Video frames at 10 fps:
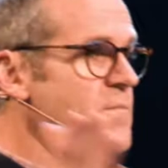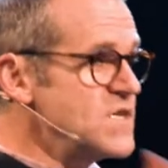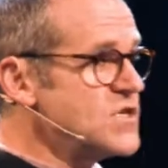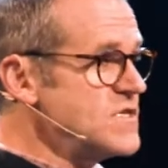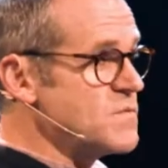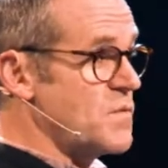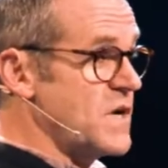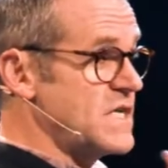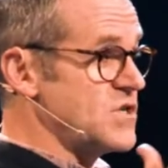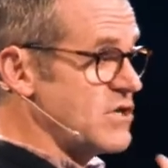missions. We
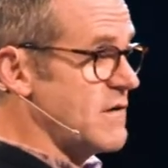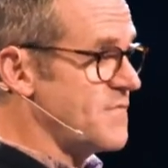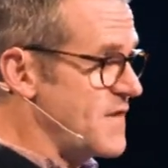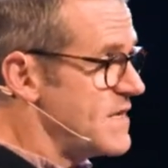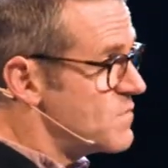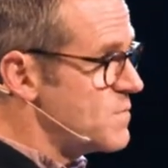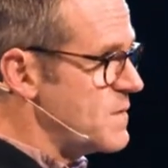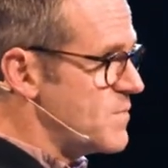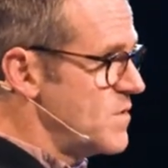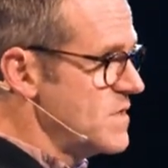wanted to share our faith with
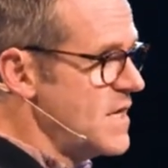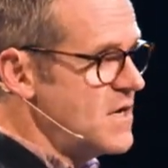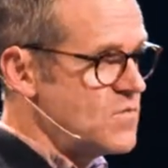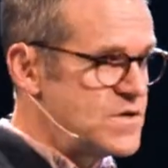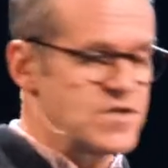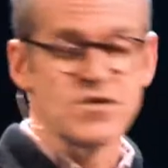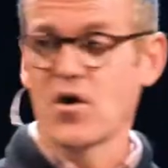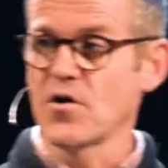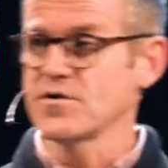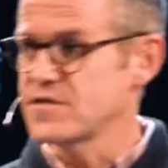people, which is
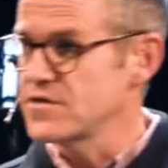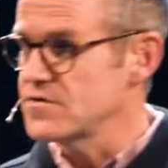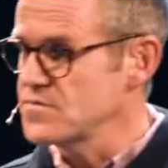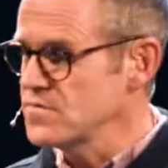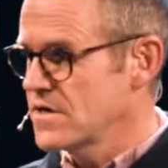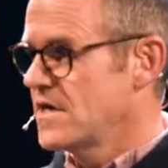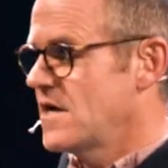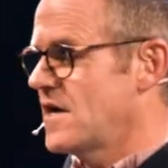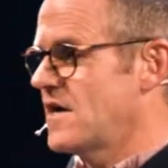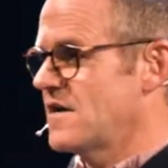hard to do.
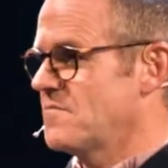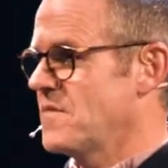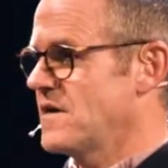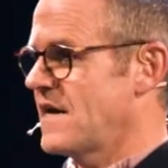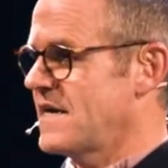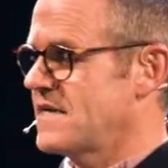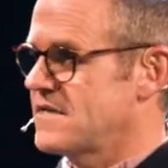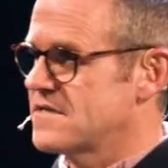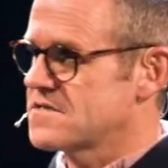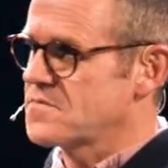I had
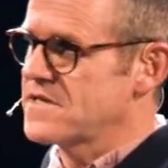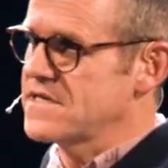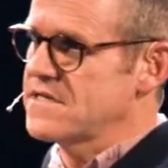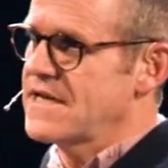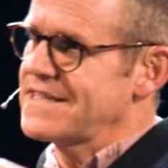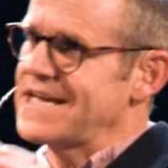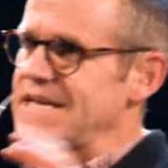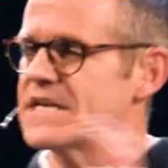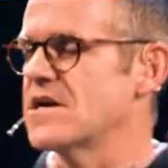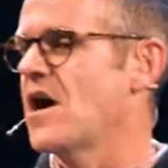done something like that
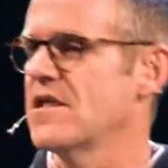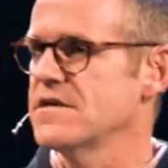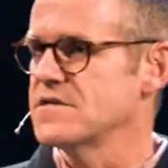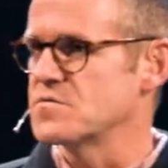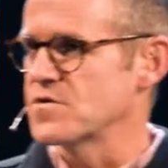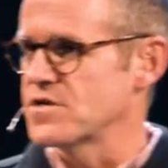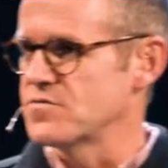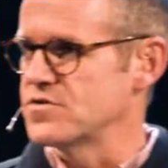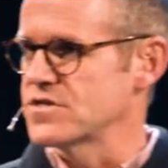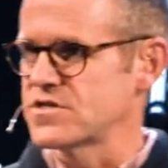in college where you
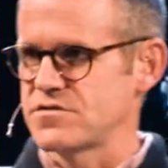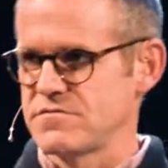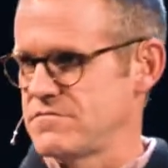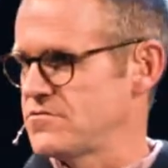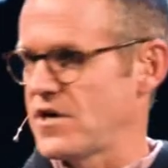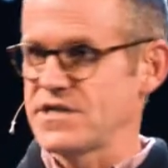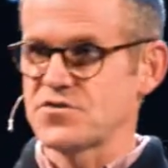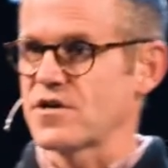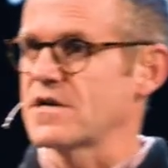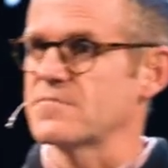just try to
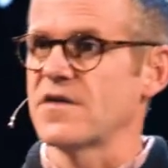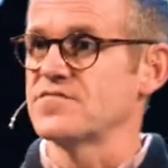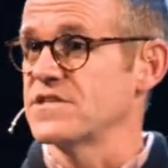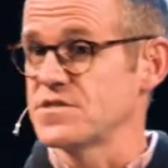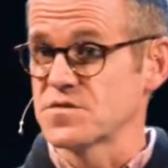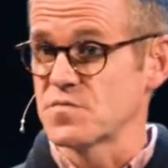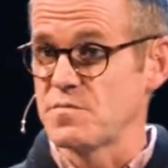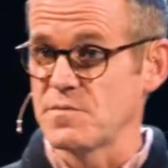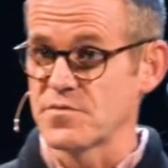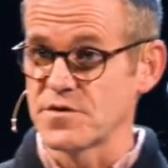strike up conversations with
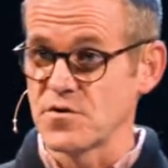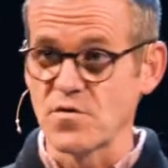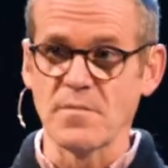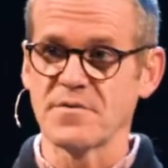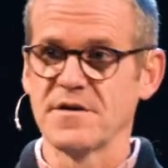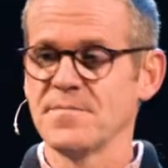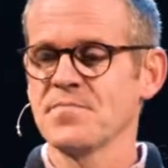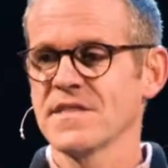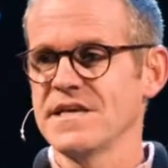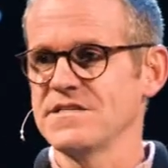people in Europe.
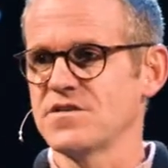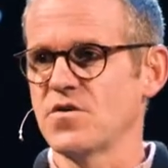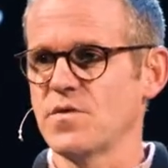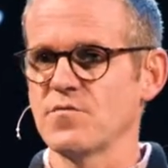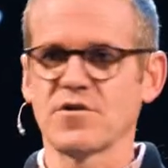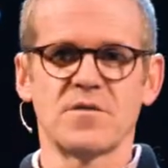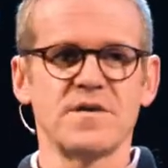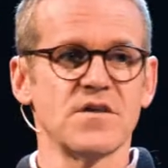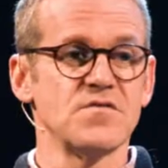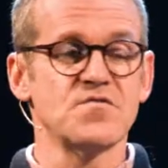And so we were going to
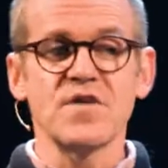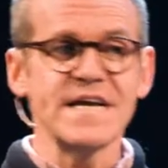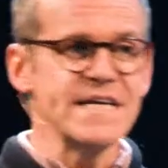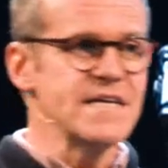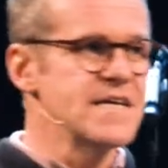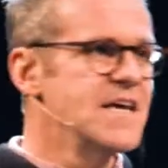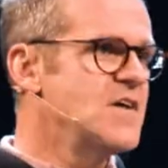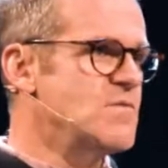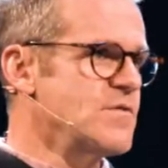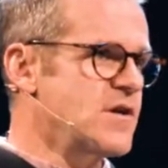be on the train,
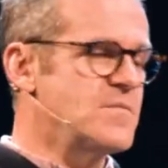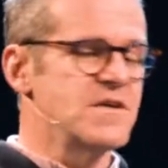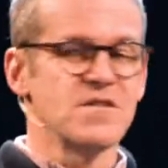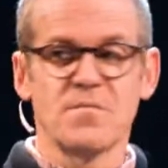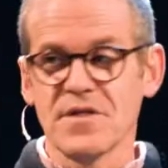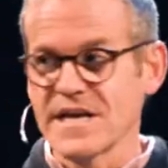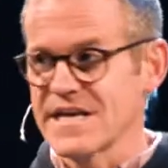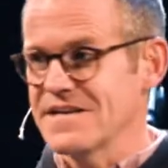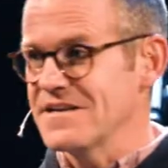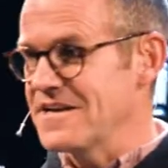we were going to be in the
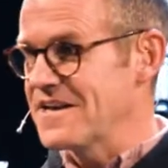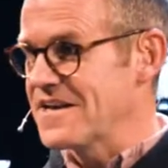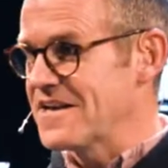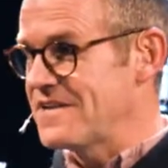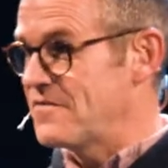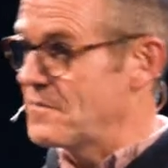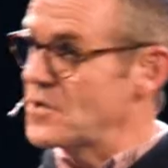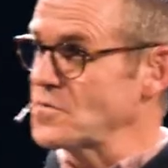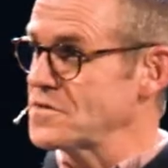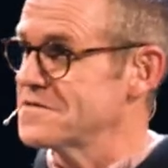plane, and even a
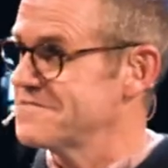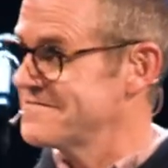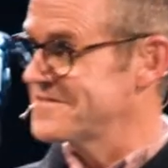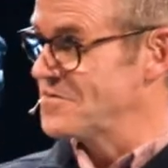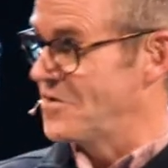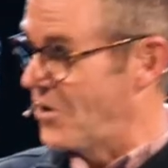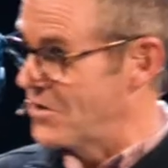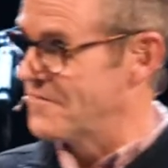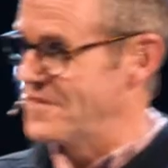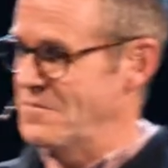boat. So
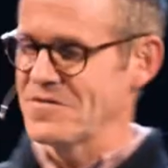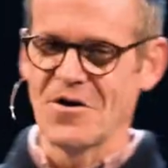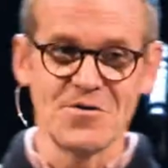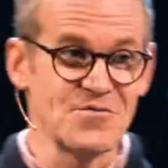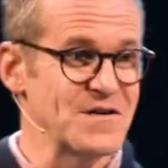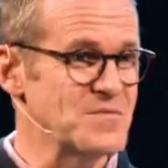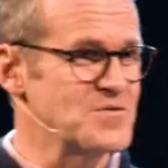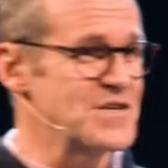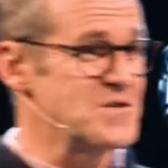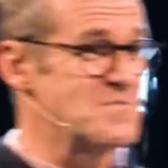all of them, all the
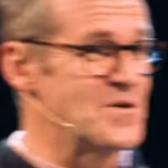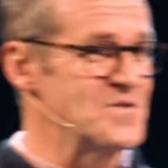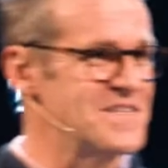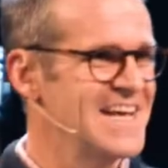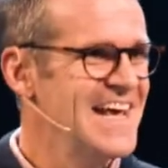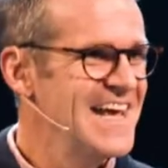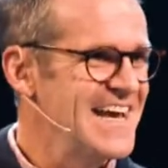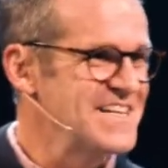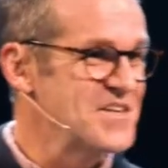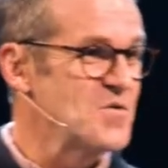transportation modes.
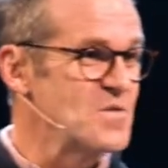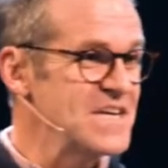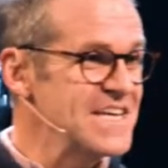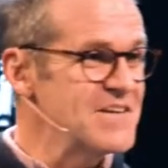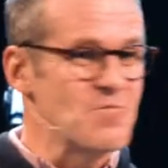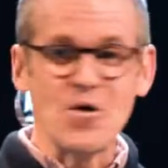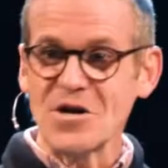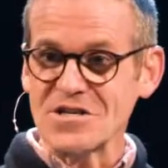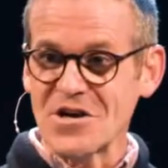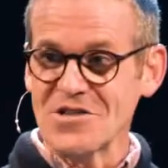And so we
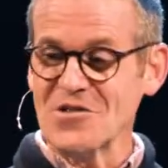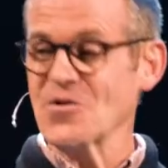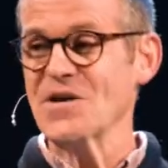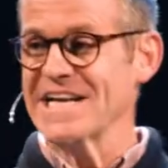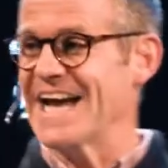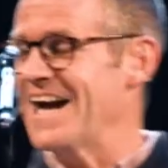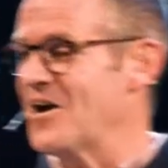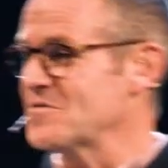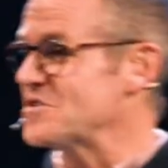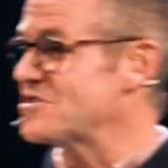worked on learning
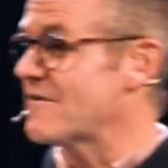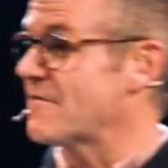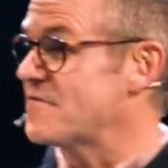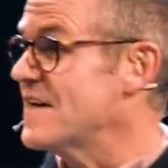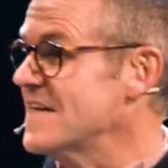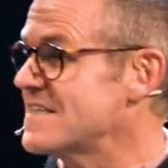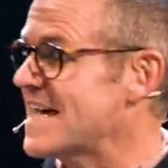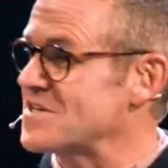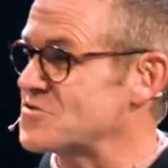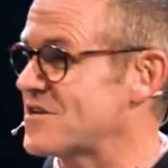how to share our faith,
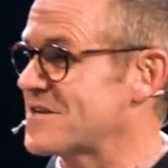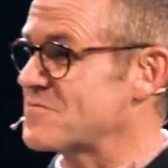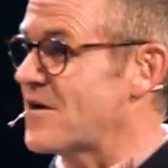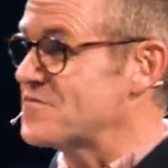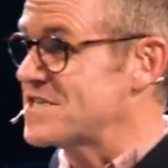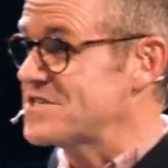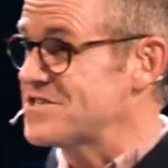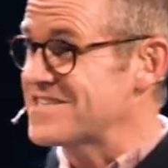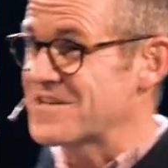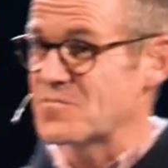how to strike up
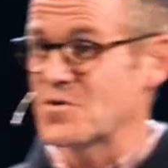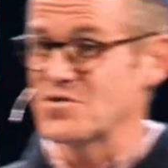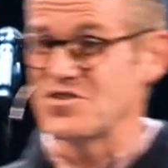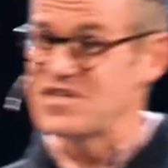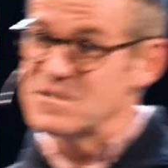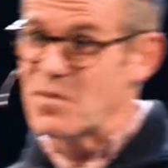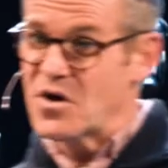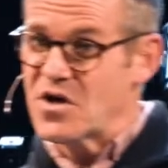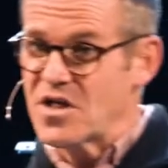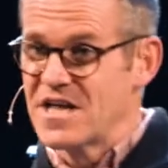conversations that weren't cheese
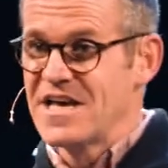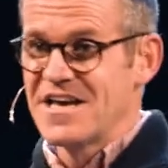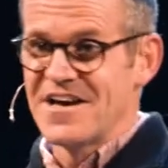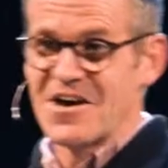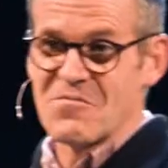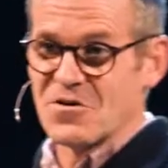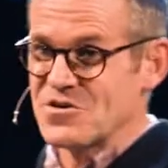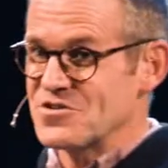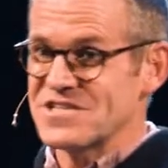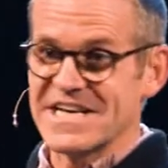ball, where
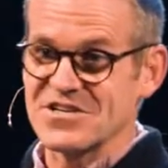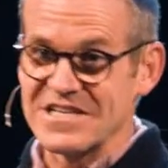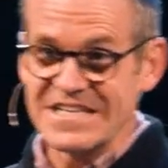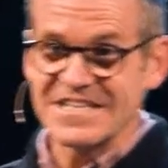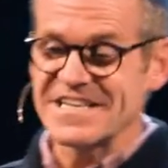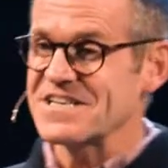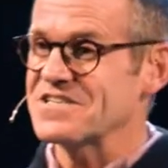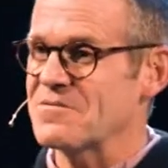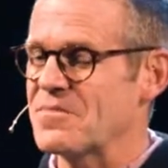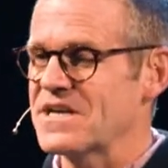you're just actually listening to
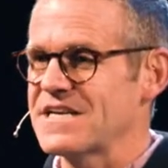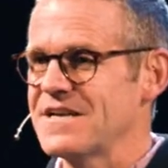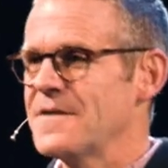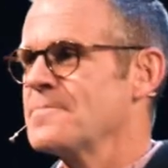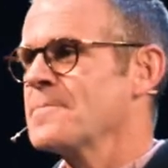somebody.